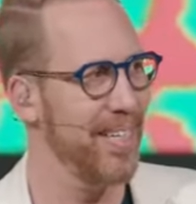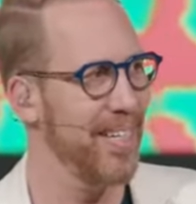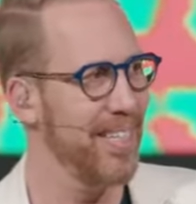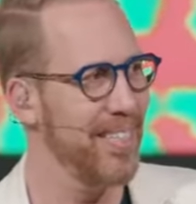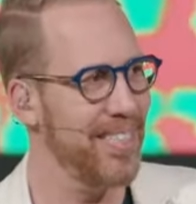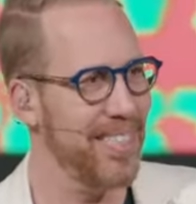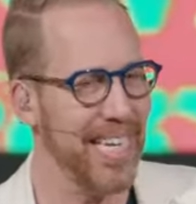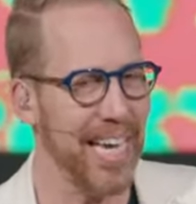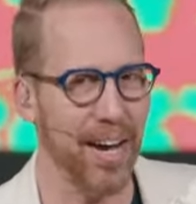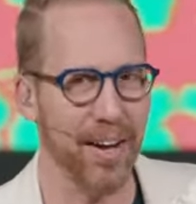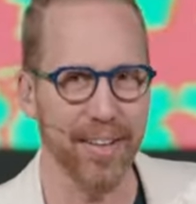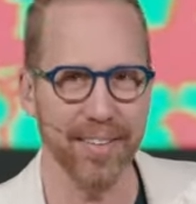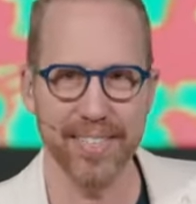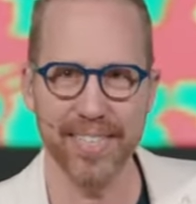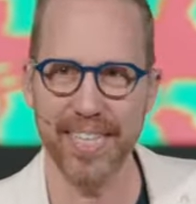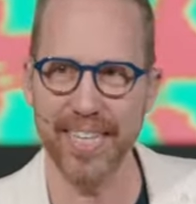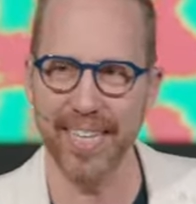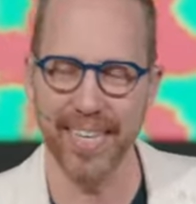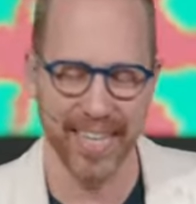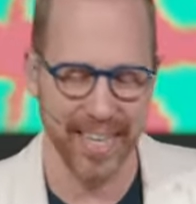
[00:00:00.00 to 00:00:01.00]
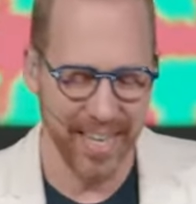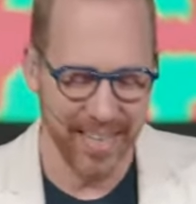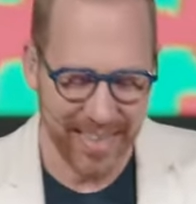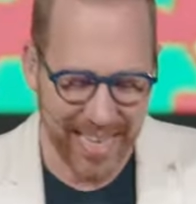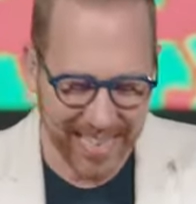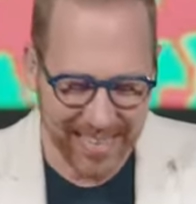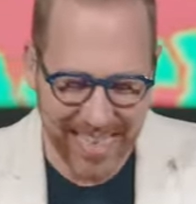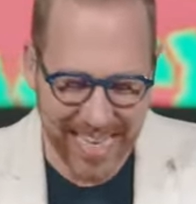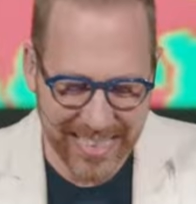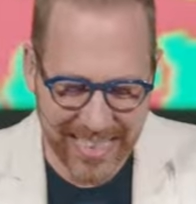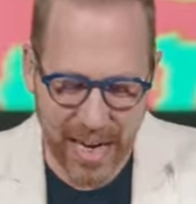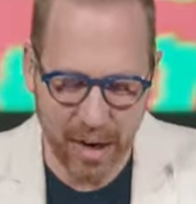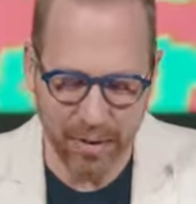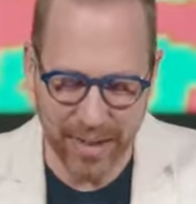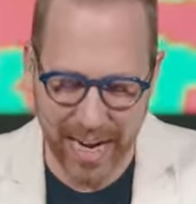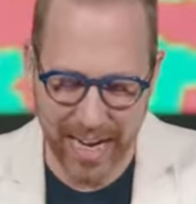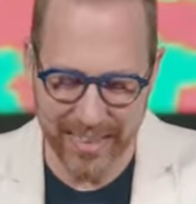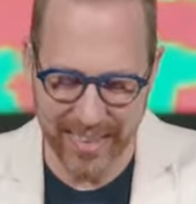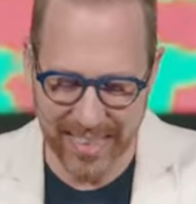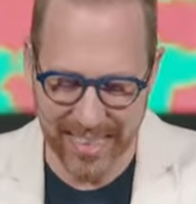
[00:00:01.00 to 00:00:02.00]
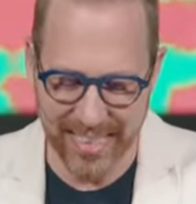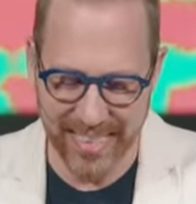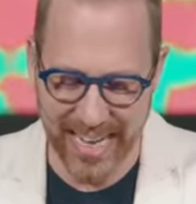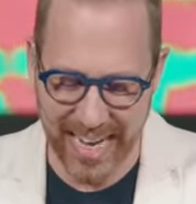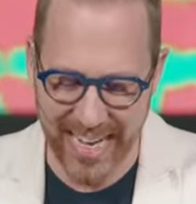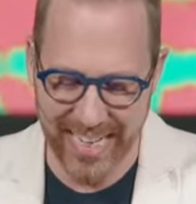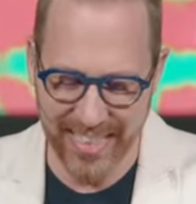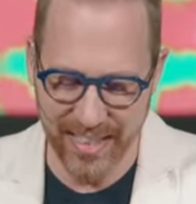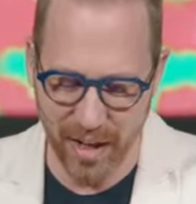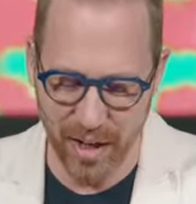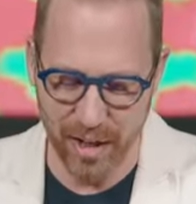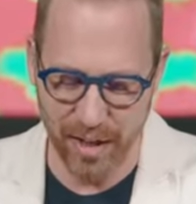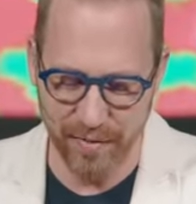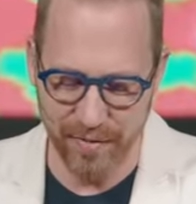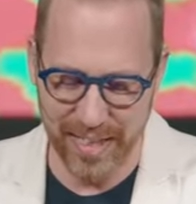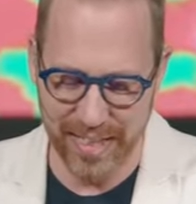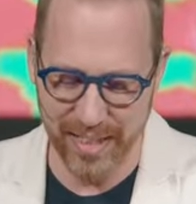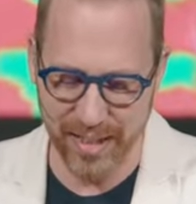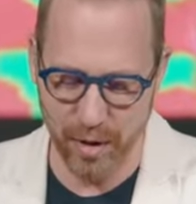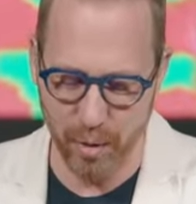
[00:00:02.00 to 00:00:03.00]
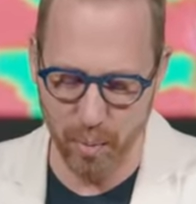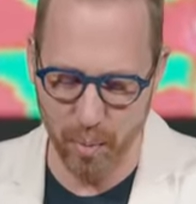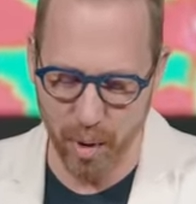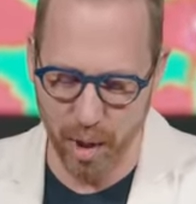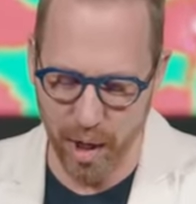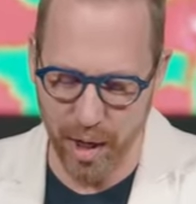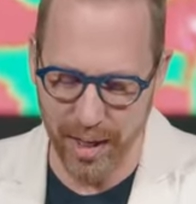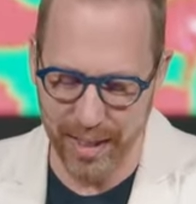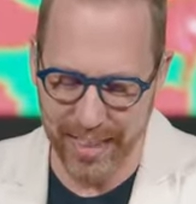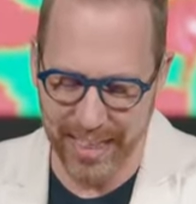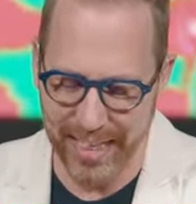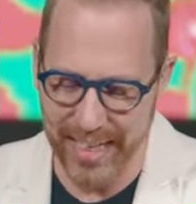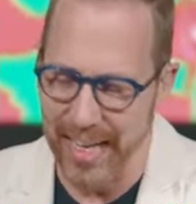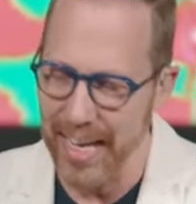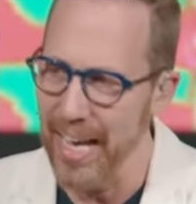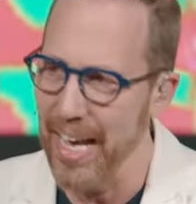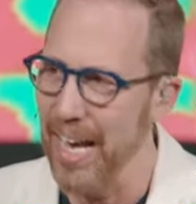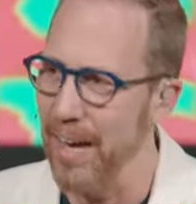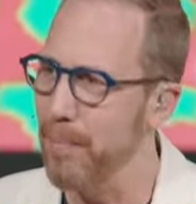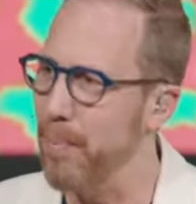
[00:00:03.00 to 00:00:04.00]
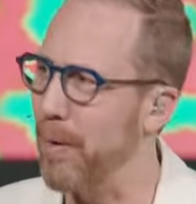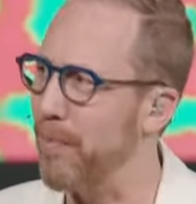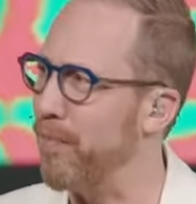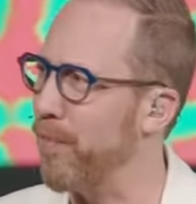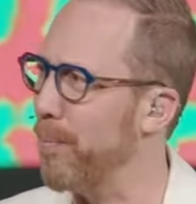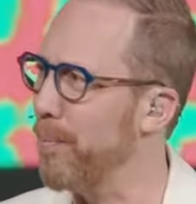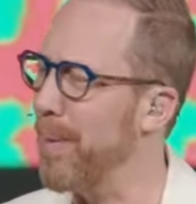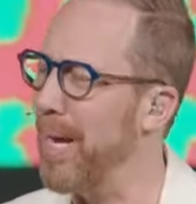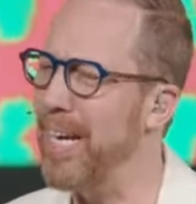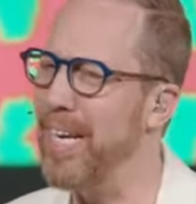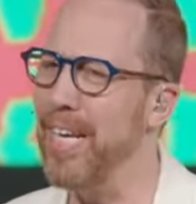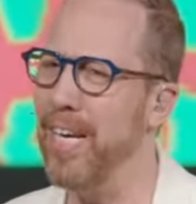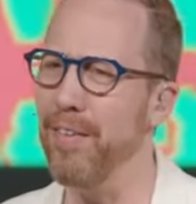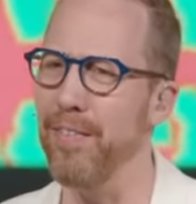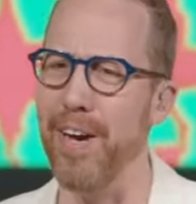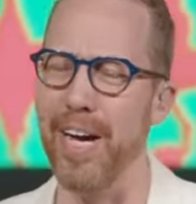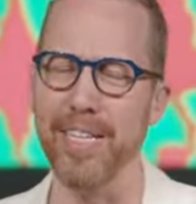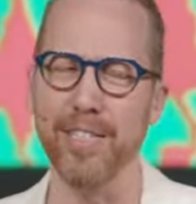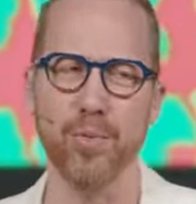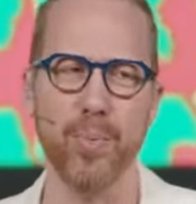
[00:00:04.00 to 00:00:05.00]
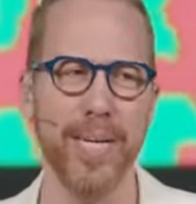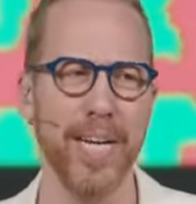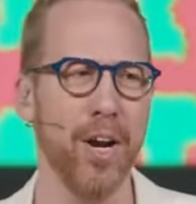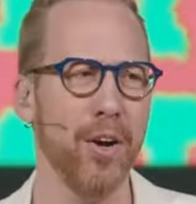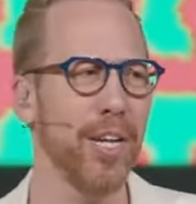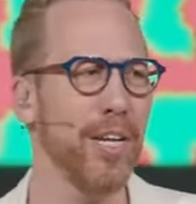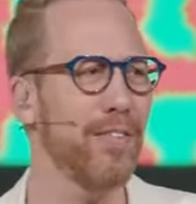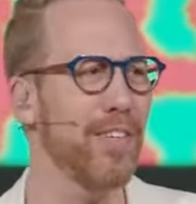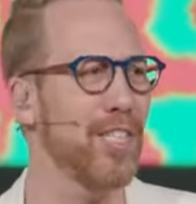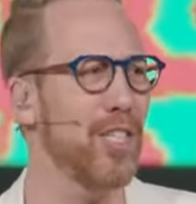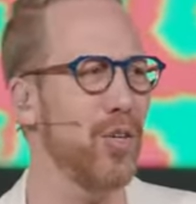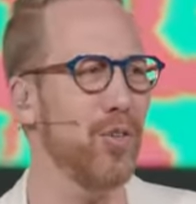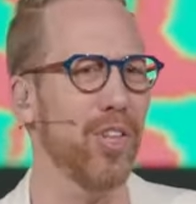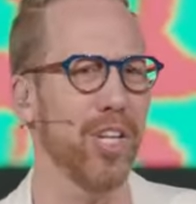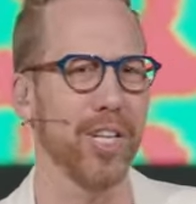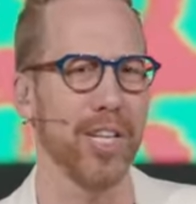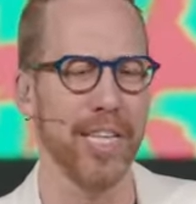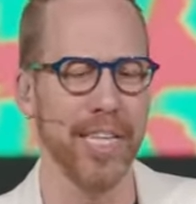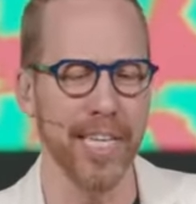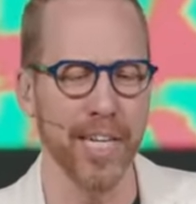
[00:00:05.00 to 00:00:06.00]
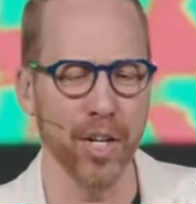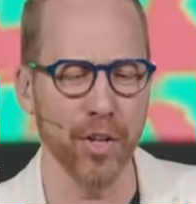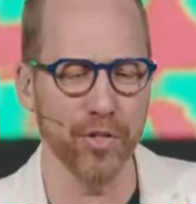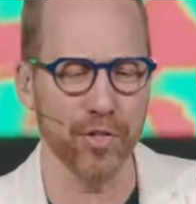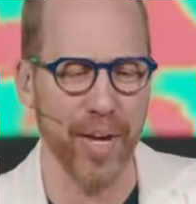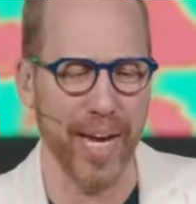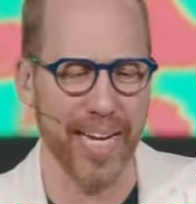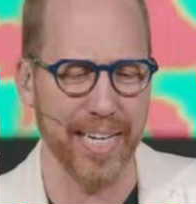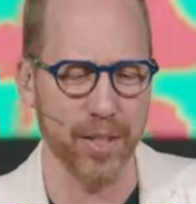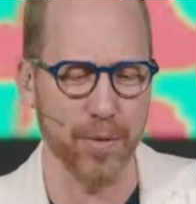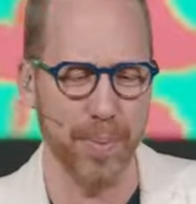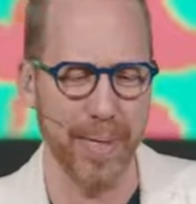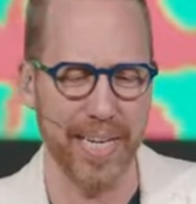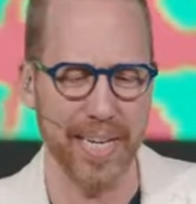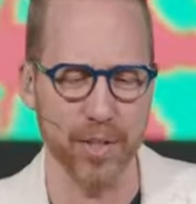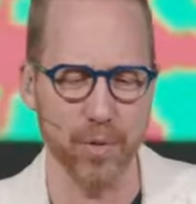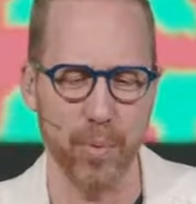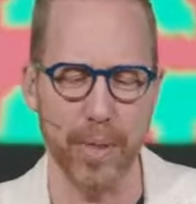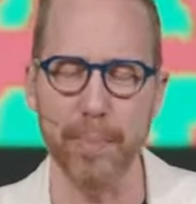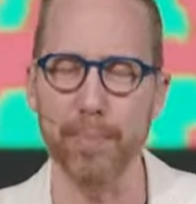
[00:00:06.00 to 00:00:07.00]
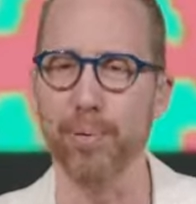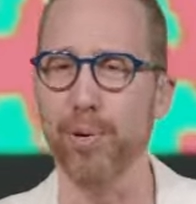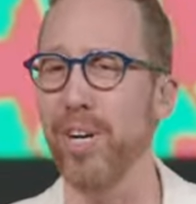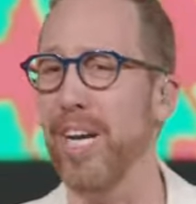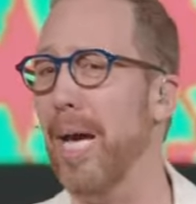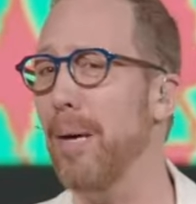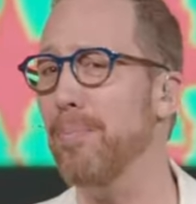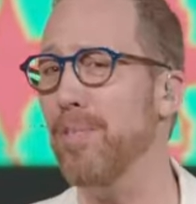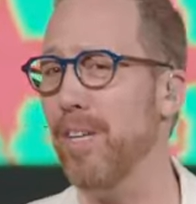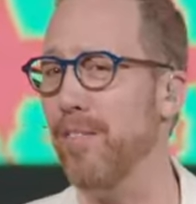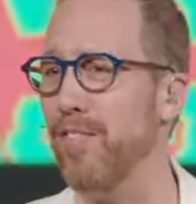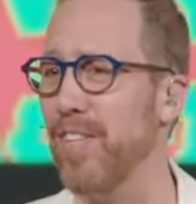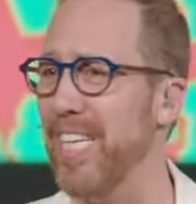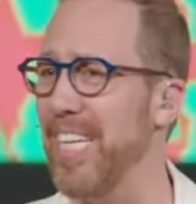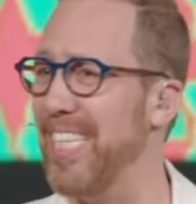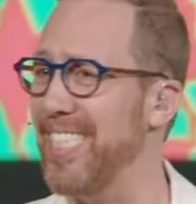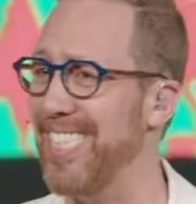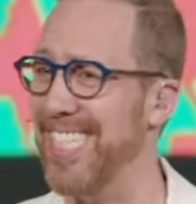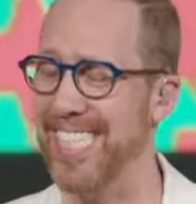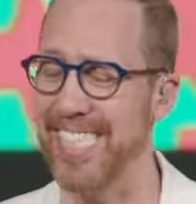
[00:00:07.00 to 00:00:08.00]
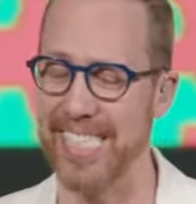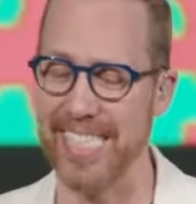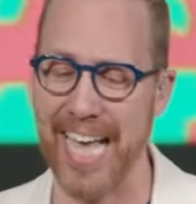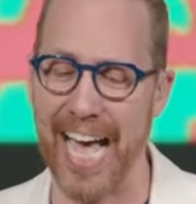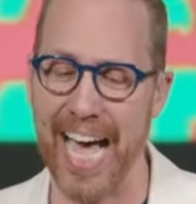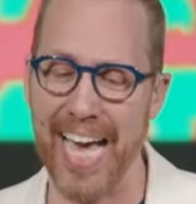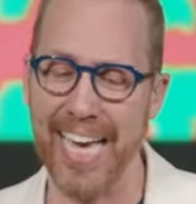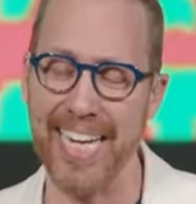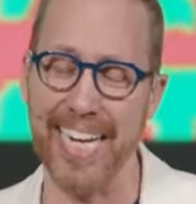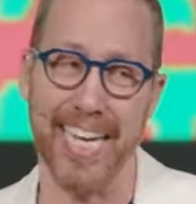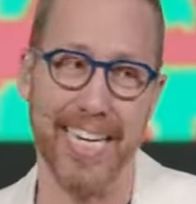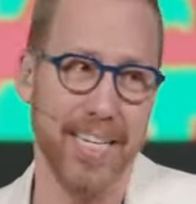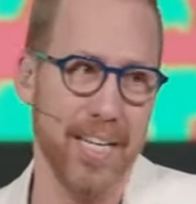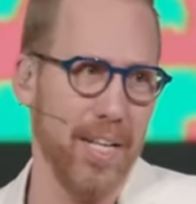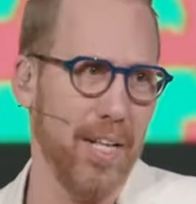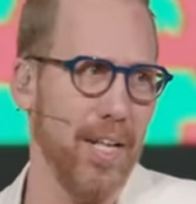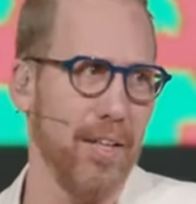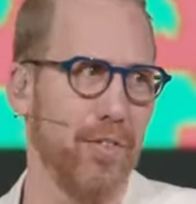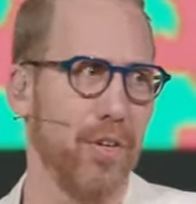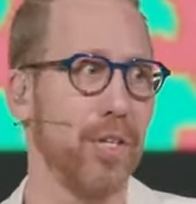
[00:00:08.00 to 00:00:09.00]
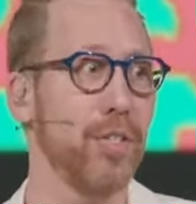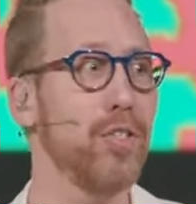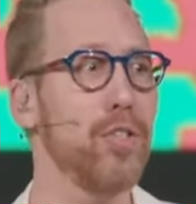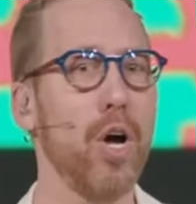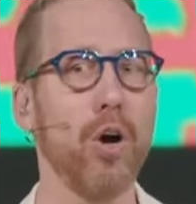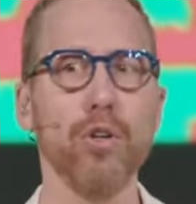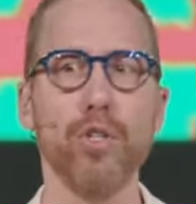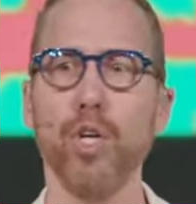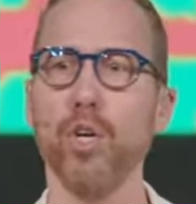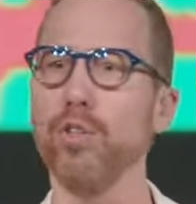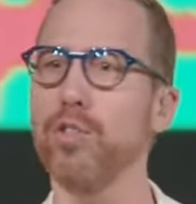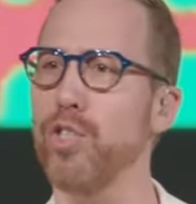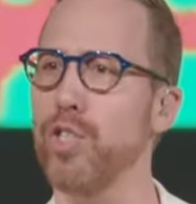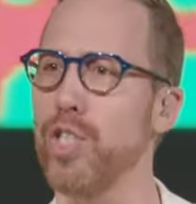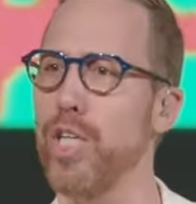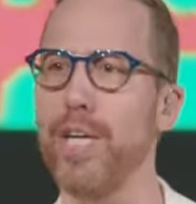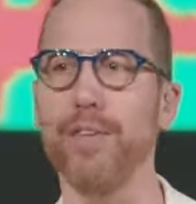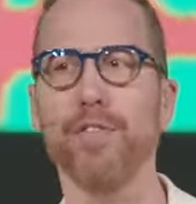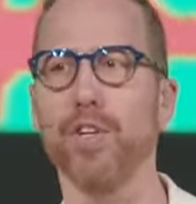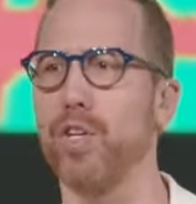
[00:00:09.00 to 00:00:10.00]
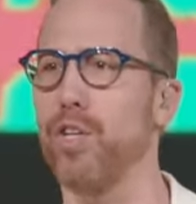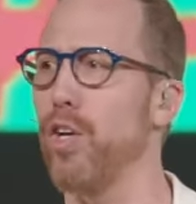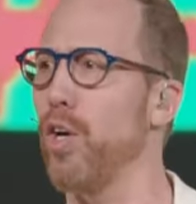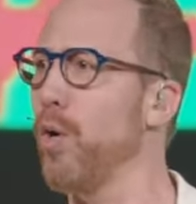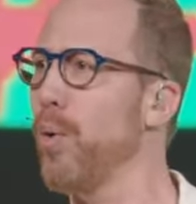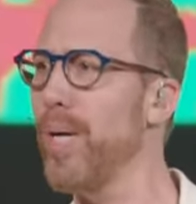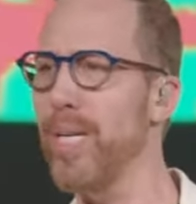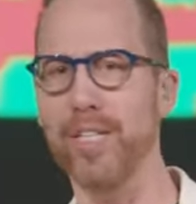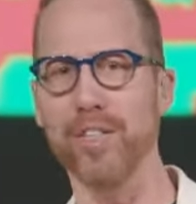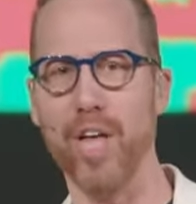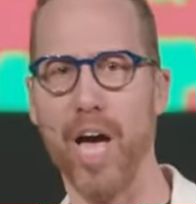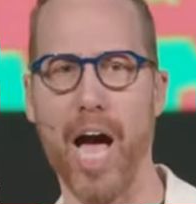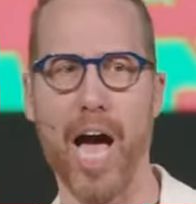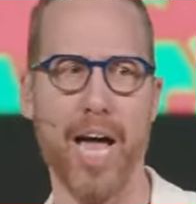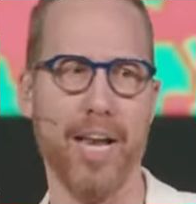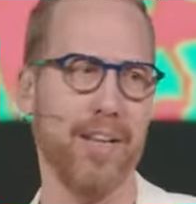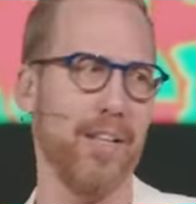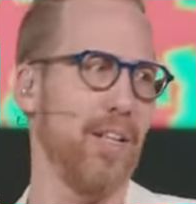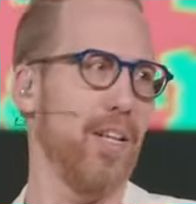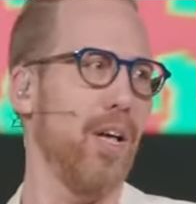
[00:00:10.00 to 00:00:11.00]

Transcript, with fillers: See, uh, see that, that's how God designed all of this to work. And, but for many of us, we don't even do the little things because we preemptively decided there's no use in even doing that.